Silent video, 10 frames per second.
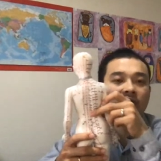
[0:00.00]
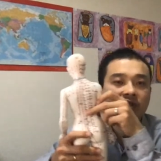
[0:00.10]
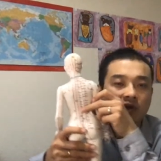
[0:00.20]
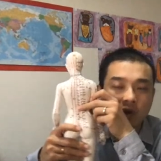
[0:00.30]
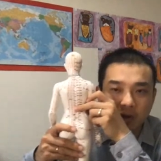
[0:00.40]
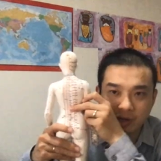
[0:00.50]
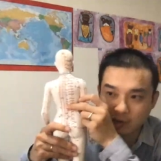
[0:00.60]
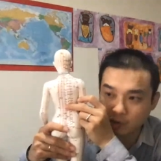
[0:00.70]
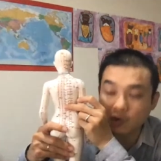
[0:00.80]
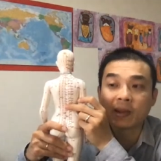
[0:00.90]
still call it
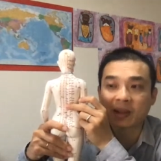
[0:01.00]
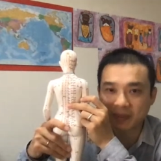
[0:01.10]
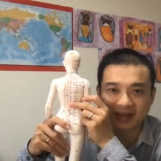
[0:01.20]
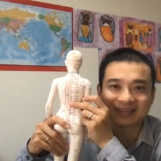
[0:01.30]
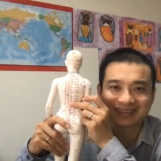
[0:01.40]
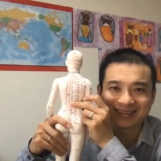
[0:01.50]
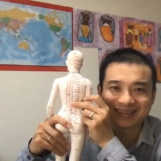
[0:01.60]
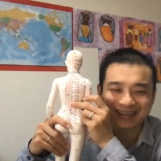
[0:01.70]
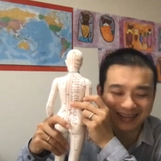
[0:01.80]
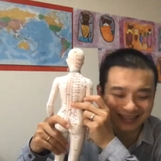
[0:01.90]
lower back pain.
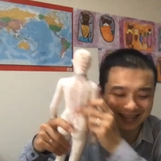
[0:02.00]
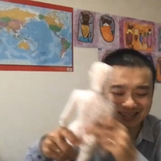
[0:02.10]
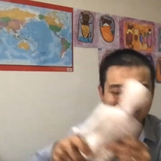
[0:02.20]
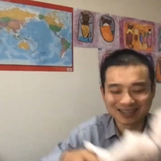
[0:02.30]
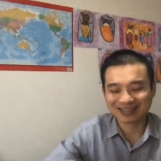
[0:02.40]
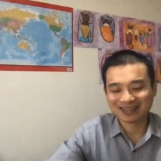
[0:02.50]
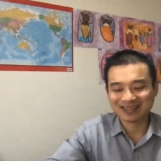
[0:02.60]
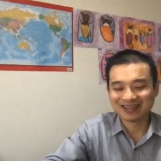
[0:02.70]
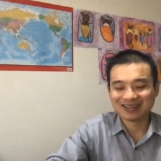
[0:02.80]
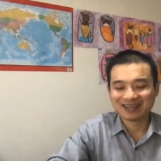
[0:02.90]
As I say,
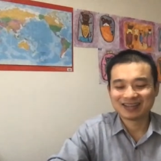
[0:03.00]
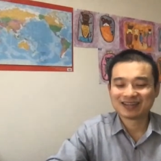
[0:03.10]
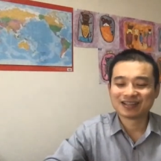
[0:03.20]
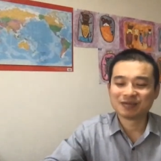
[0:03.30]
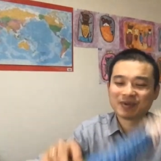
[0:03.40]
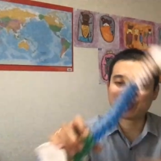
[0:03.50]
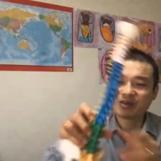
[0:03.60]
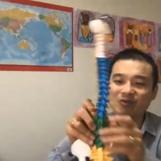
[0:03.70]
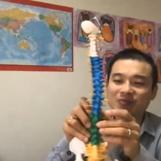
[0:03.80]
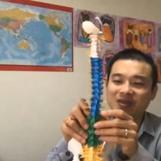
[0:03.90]
the
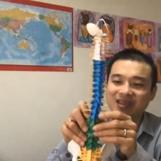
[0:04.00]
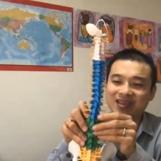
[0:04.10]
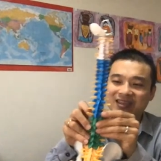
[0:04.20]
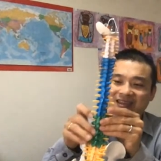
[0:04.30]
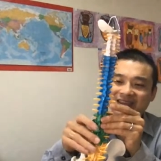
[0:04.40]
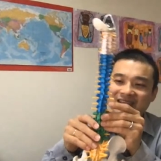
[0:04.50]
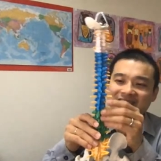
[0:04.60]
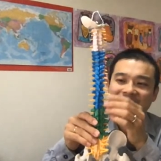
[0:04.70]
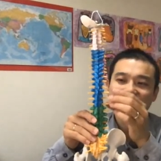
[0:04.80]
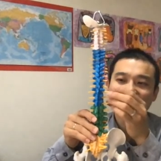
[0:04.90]
pain will be
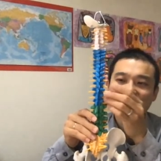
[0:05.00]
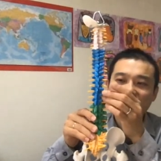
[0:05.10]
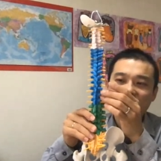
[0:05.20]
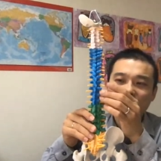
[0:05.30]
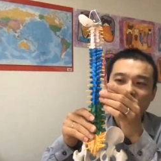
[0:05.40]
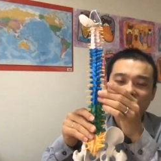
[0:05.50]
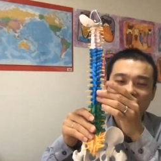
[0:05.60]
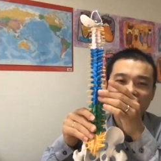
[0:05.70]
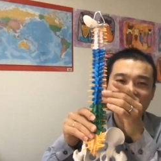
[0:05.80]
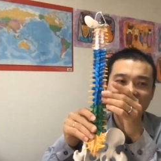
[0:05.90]
over
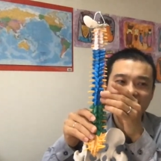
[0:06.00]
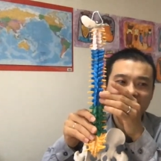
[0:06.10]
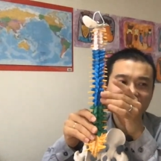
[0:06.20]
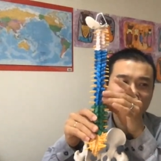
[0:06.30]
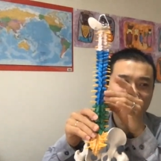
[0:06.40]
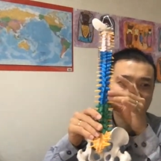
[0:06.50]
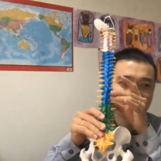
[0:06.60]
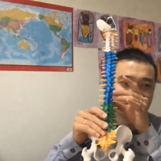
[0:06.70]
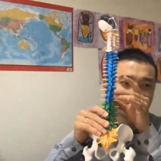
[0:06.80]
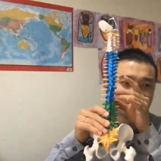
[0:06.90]
here on
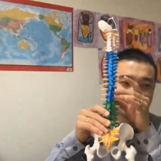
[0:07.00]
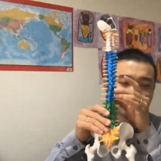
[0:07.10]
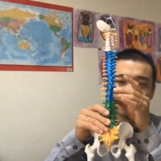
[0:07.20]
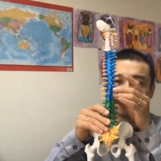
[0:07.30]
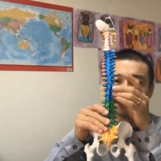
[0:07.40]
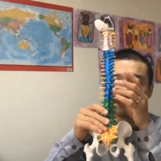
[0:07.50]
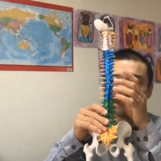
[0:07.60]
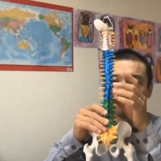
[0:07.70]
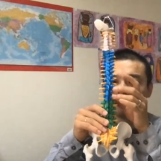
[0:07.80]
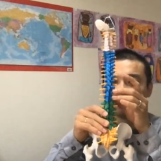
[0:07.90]
those two lower
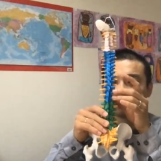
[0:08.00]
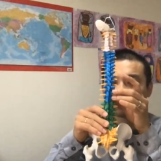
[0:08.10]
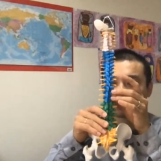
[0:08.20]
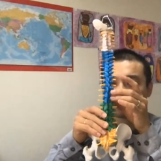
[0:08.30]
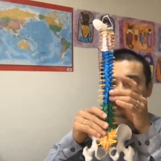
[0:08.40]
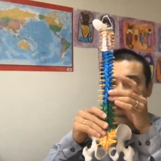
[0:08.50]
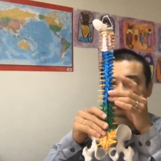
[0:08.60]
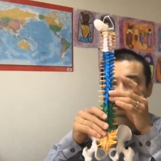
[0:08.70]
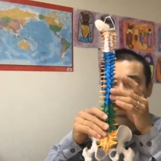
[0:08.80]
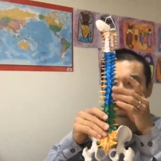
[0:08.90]
thoracics,